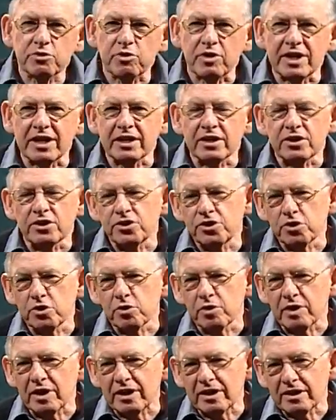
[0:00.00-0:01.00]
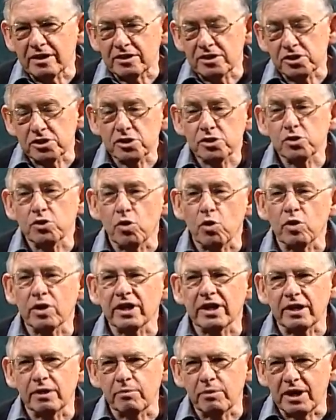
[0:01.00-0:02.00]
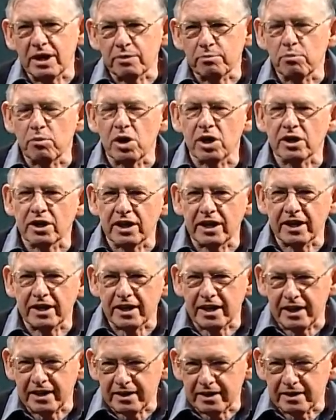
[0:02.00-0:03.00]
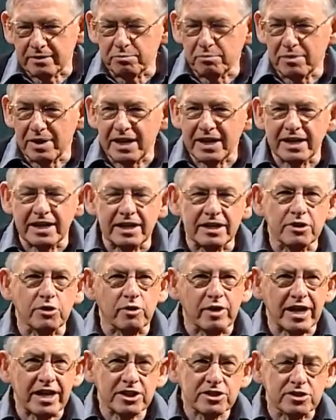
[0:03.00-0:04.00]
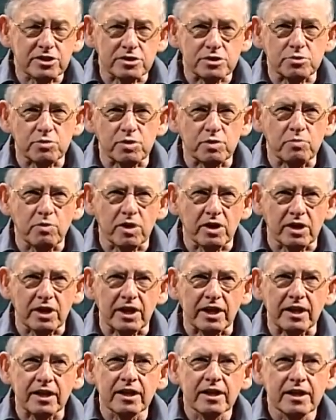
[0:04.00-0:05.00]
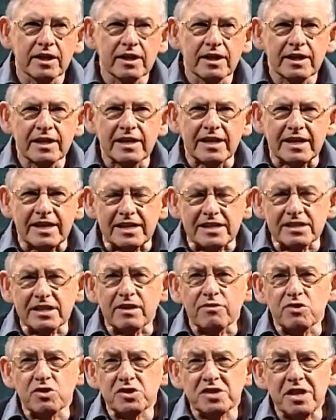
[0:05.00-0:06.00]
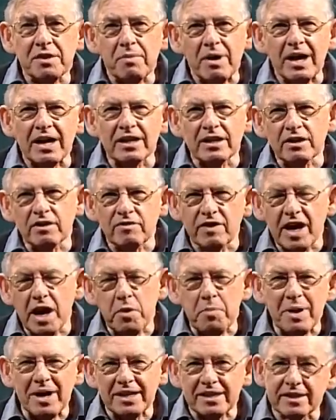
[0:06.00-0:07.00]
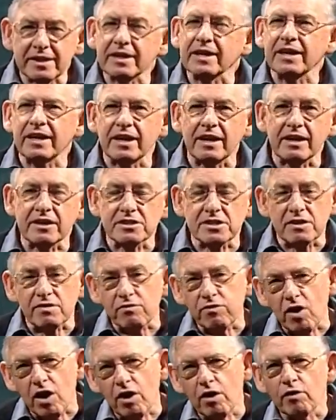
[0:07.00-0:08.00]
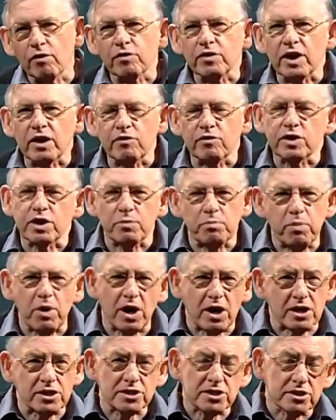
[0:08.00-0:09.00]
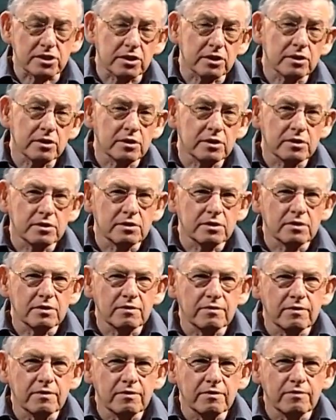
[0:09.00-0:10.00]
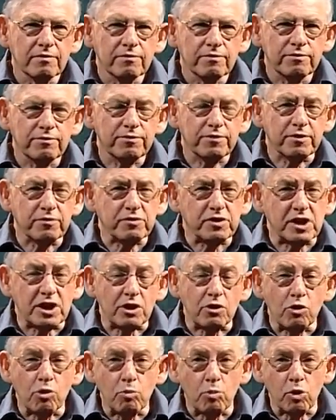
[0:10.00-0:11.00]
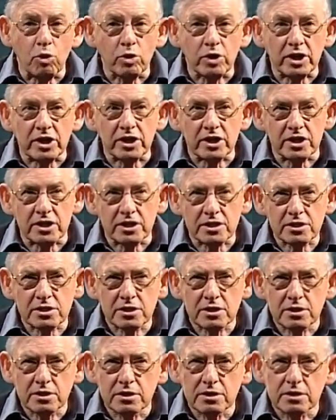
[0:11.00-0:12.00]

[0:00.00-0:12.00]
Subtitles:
try and do in just talking about modeling and my interactions with modeling is give you some idea of how my thinking has evolved over the past 50 or more years,